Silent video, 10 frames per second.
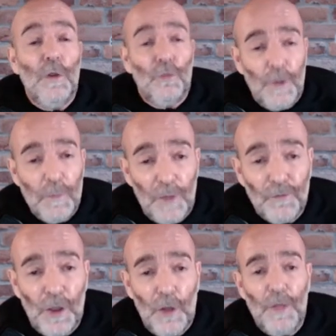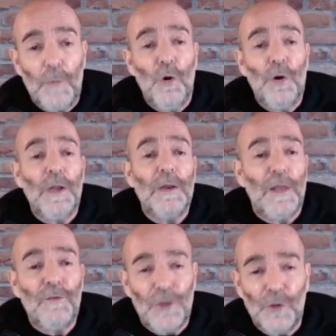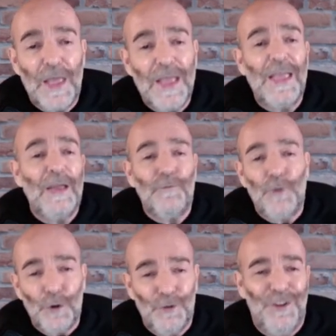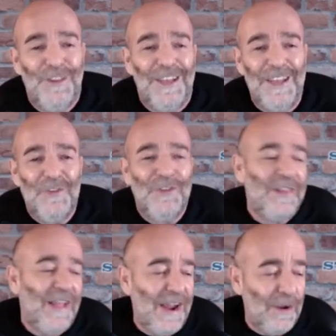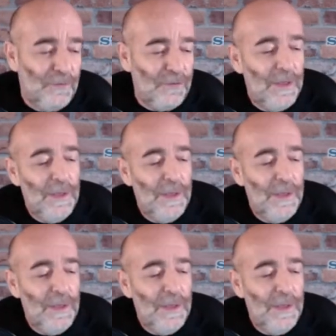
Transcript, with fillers: 3 months ago, they bought it, and they still can't get furniture delivered to the house.